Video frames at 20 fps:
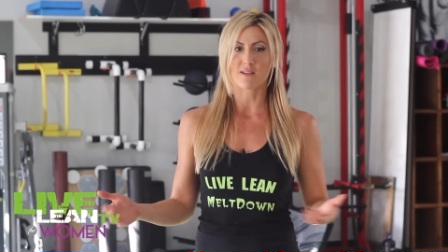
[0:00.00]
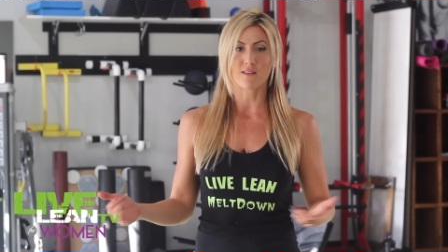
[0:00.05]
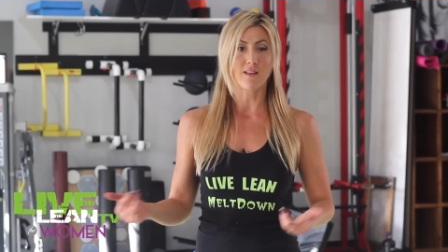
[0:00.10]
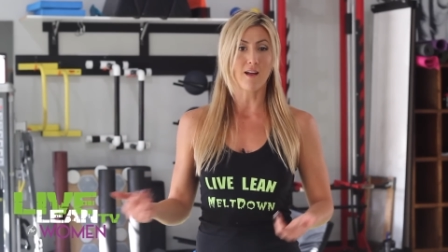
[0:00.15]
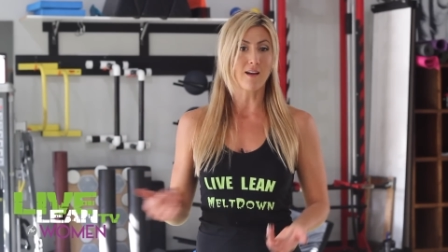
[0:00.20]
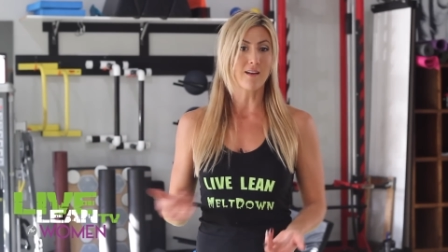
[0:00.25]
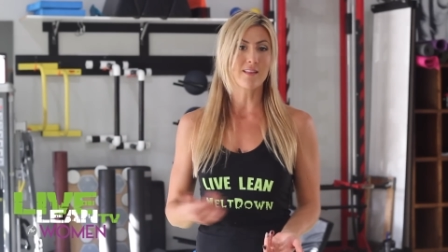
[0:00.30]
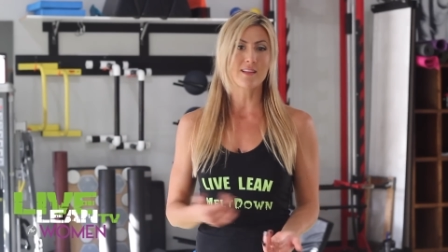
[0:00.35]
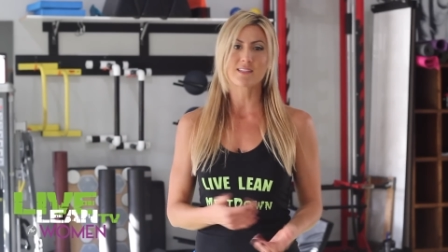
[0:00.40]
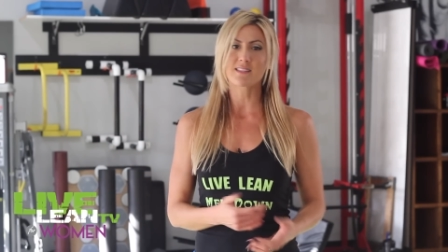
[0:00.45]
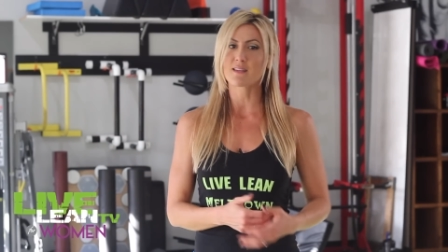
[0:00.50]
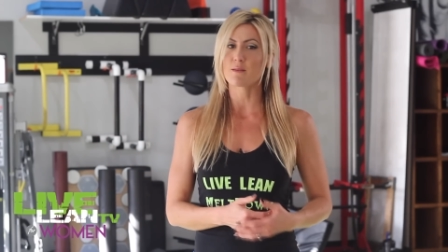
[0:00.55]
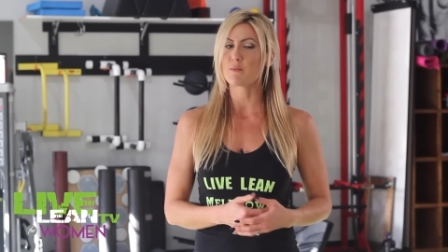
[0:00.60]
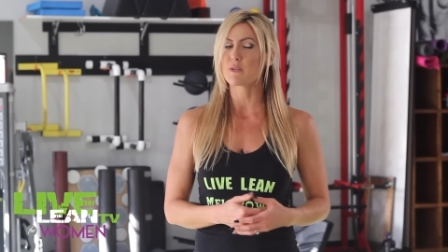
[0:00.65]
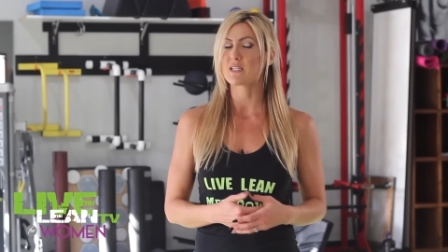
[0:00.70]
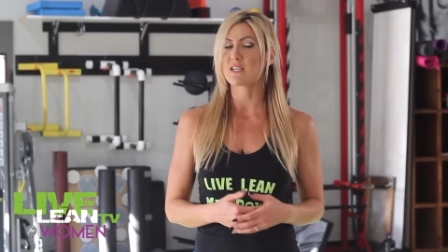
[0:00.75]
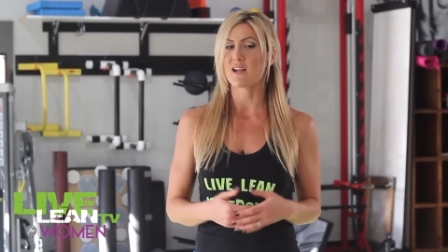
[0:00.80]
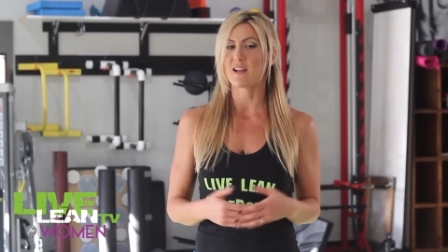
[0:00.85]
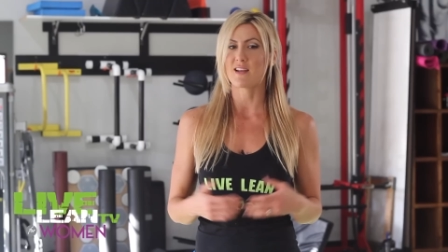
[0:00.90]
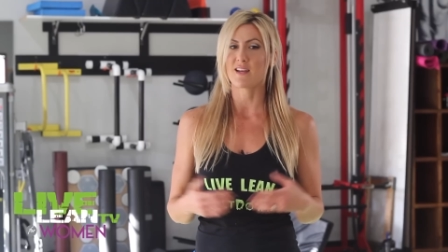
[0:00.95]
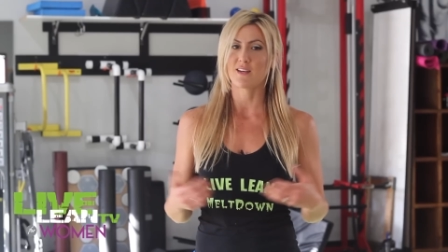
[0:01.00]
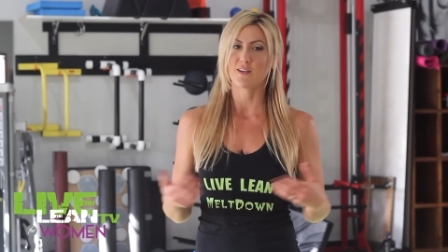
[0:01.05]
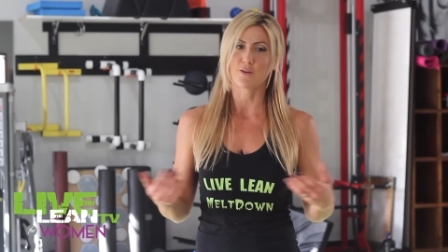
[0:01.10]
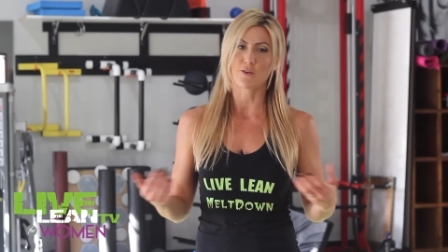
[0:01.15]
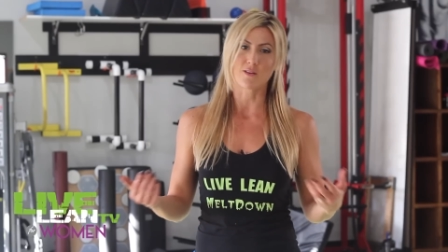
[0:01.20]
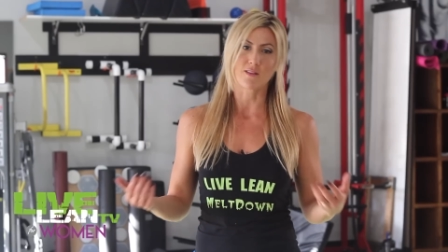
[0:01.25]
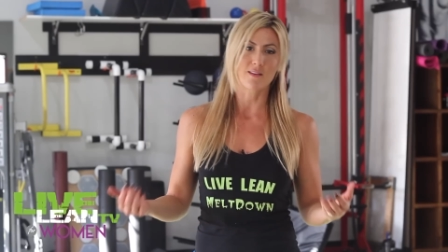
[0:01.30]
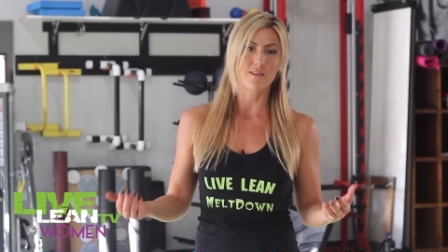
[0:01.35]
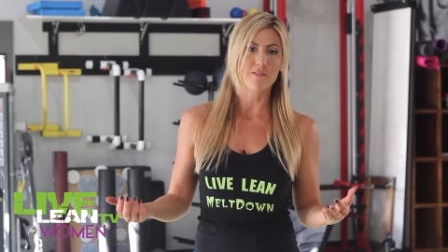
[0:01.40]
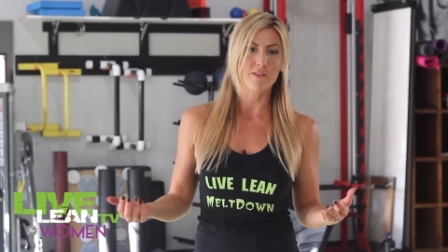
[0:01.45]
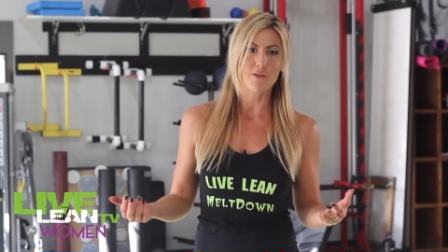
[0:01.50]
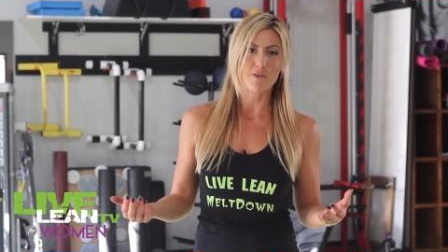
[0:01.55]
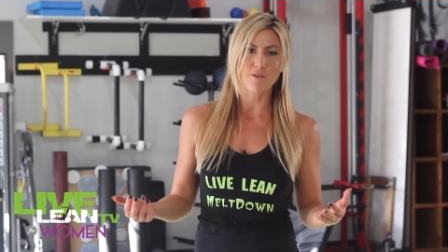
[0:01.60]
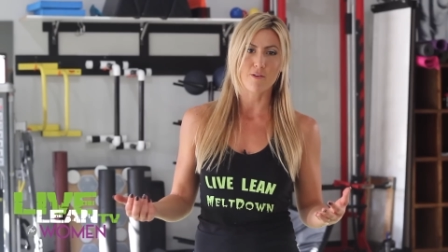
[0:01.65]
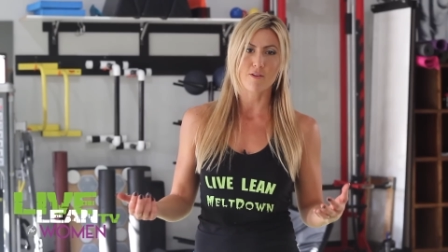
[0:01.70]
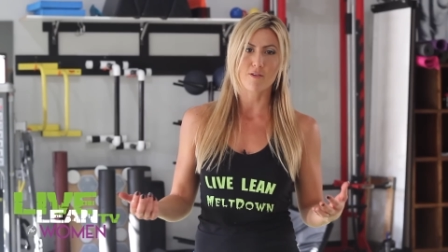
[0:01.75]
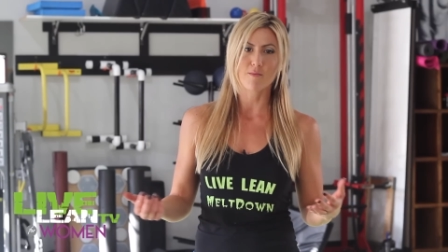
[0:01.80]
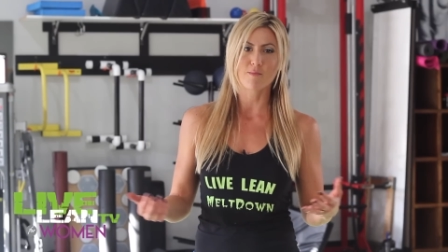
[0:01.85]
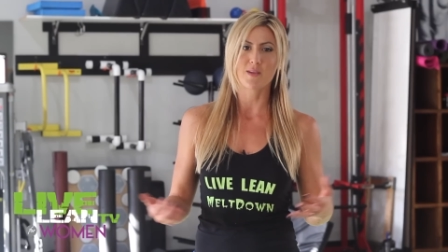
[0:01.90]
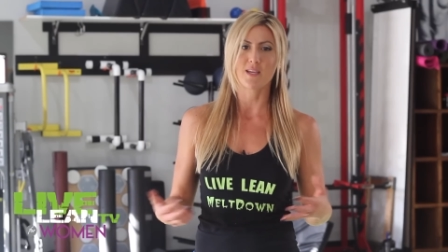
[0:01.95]
A lot of these can be done in your living
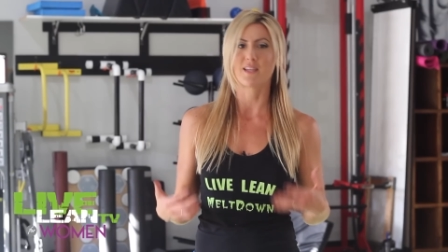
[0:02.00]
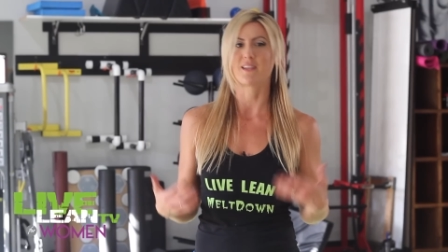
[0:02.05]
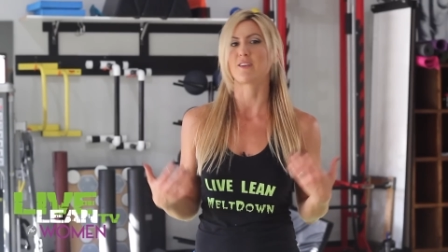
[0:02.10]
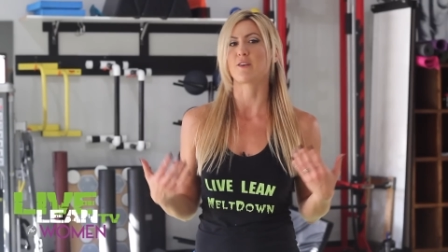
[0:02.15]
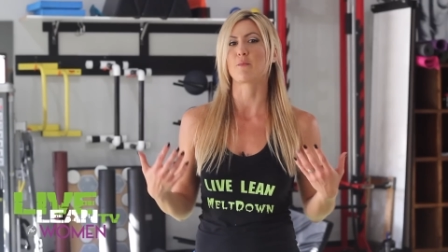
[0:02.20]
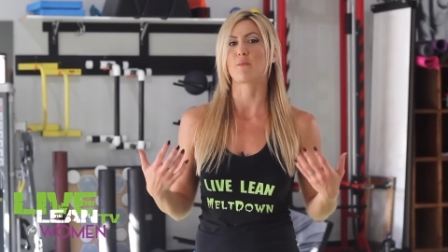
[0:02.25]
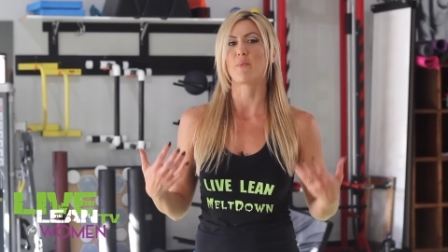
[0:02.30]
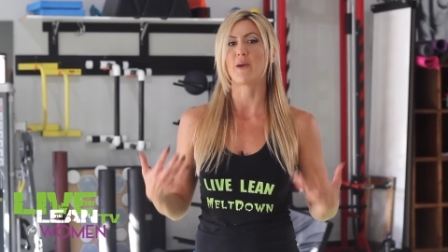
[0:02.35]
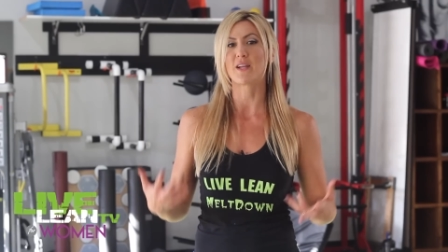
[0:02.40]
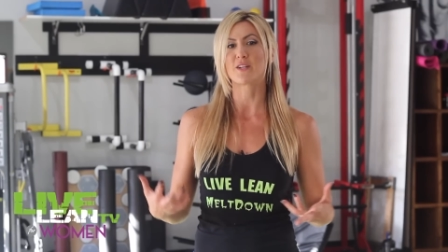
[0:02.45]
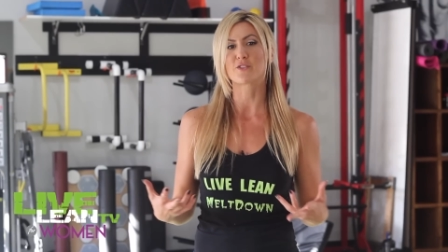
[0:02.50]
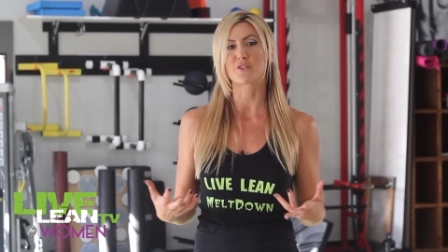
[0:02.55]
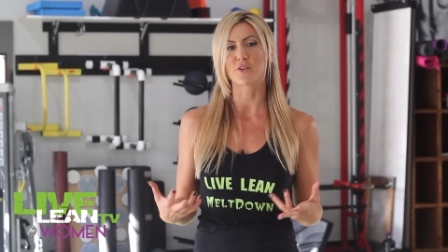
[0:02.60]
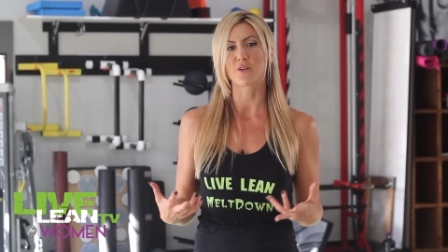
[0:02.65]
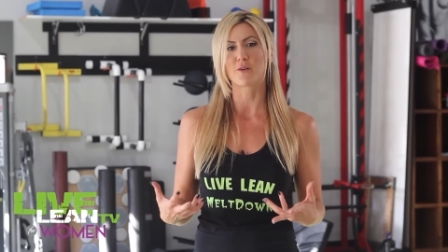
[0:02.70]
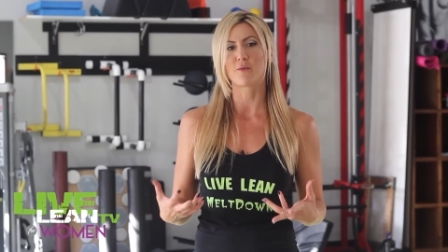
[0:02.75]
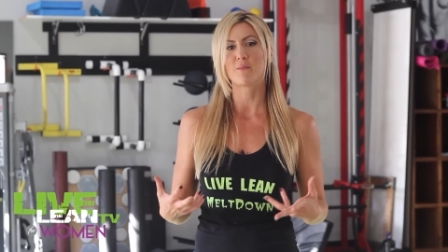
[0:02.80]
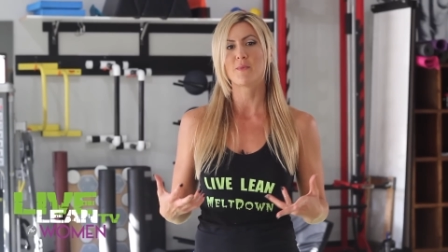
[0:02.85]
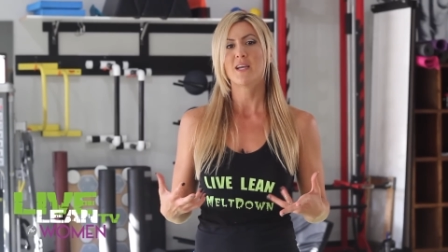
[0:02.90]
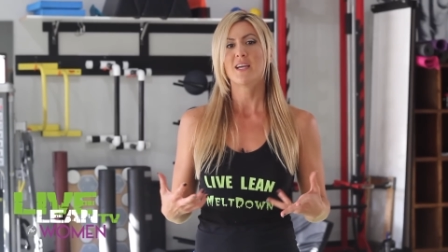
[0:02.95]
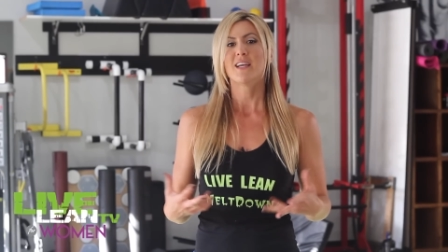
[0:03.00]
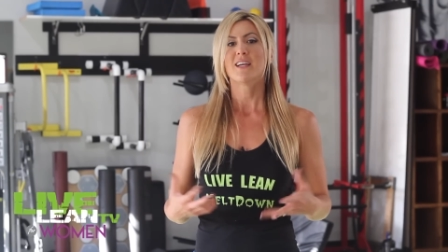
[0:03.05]
room, in your bedroom,